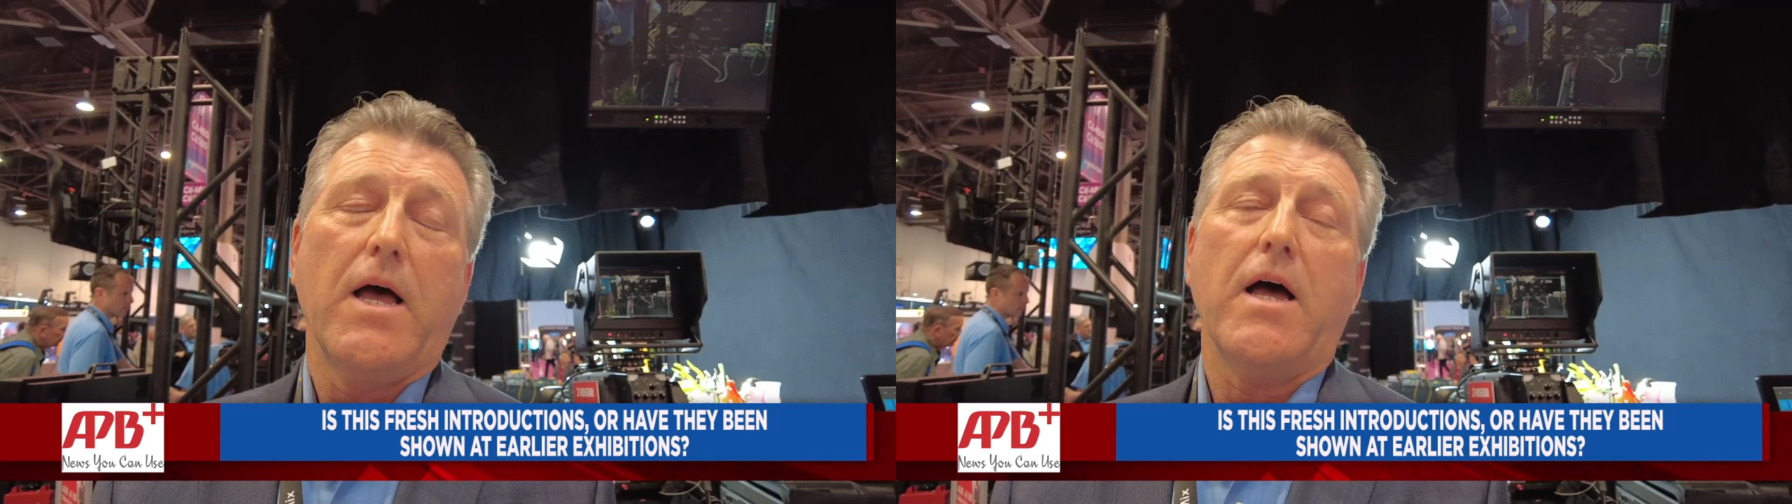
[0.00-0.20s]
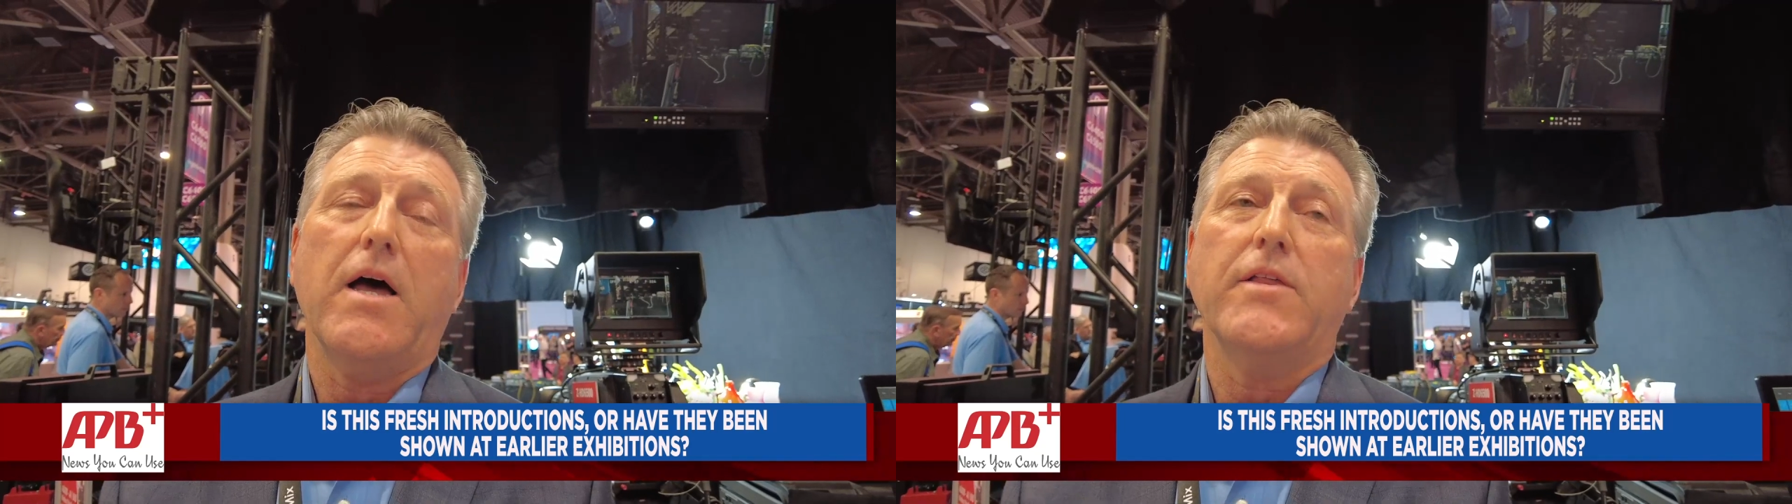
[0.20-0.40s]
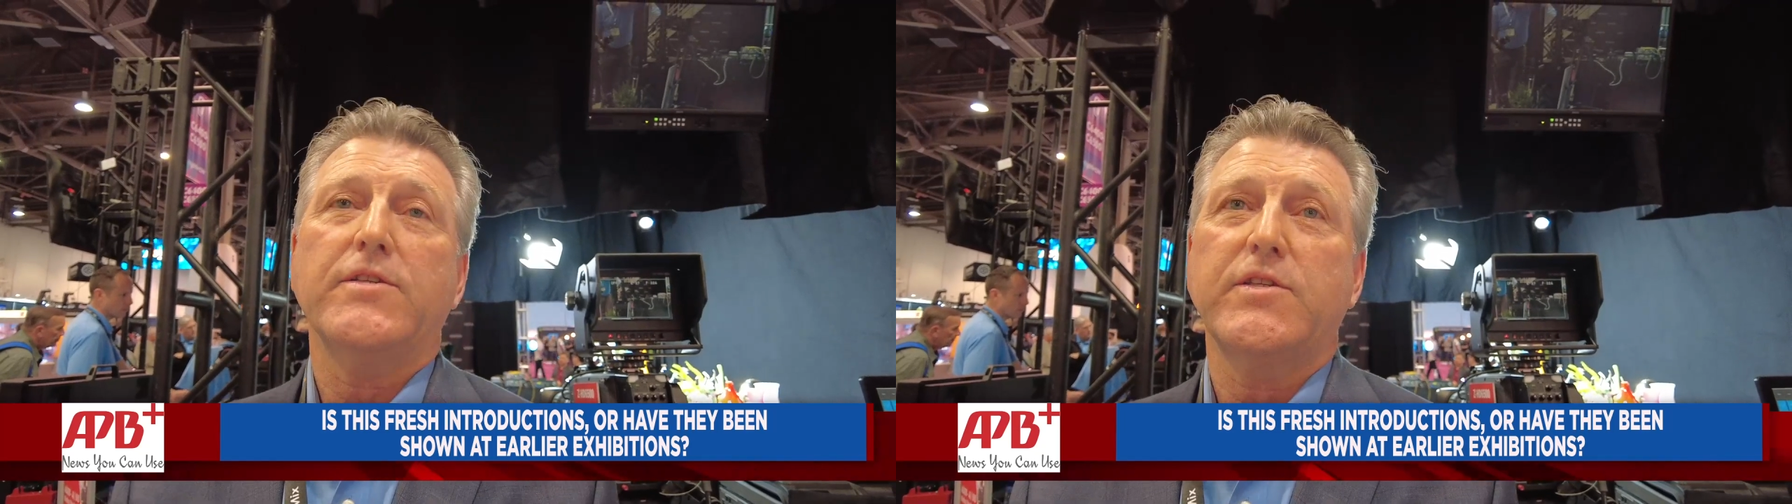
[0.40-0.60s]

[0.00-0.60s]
The